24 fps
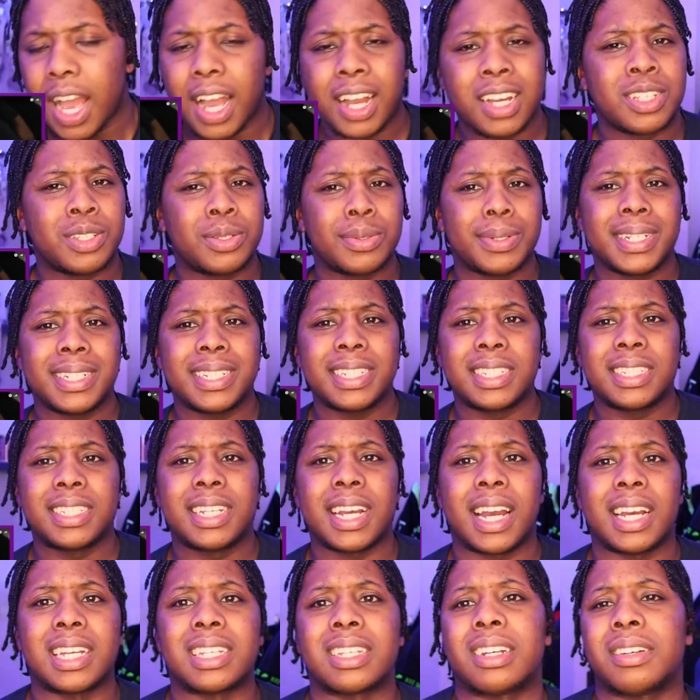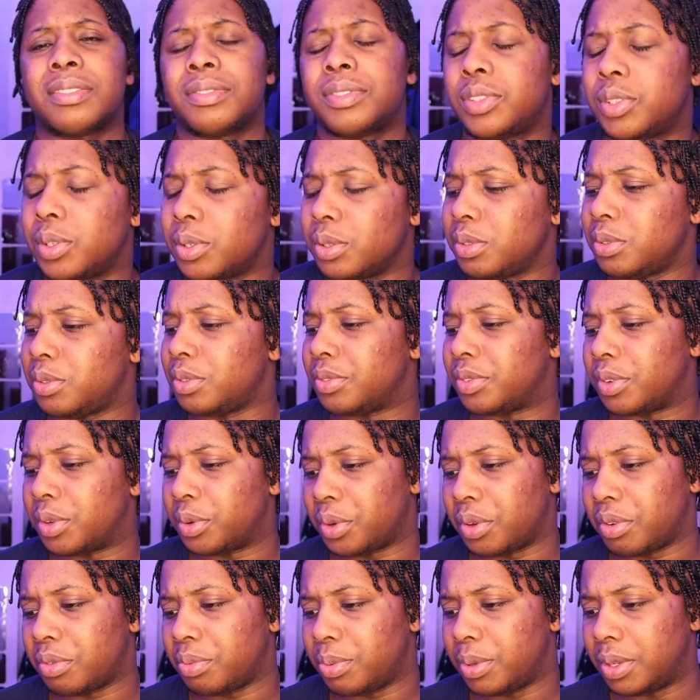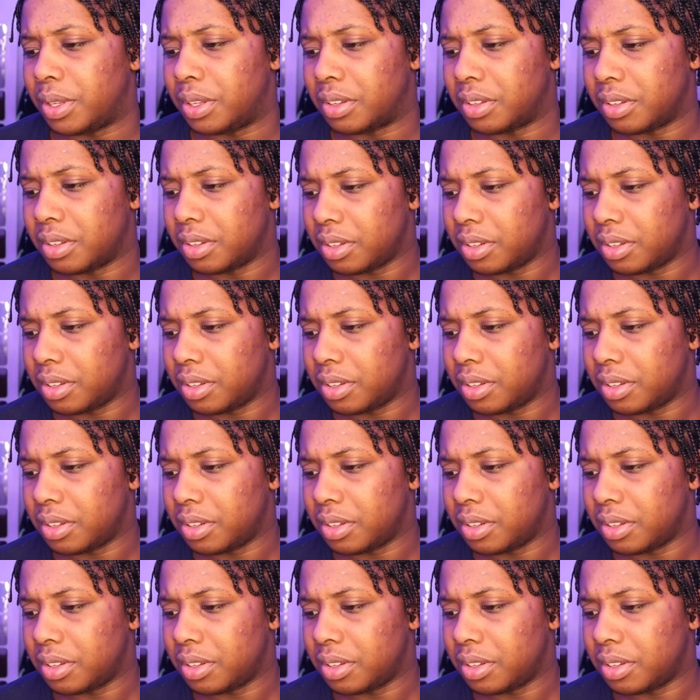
I swear these guys have songs with OFB.